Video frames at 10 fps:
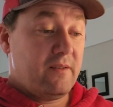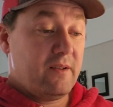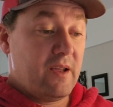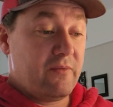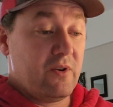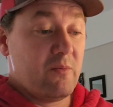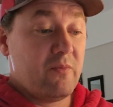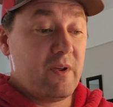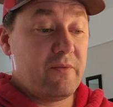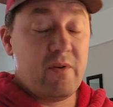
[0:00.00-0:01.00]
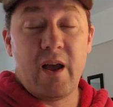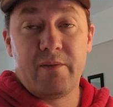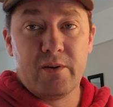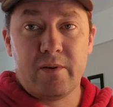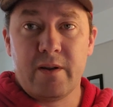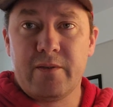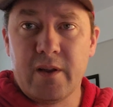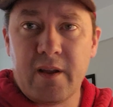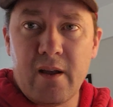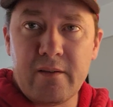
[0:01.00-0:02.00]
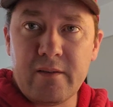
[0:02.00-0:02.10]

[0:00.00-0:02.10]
if you have your own Ifta account,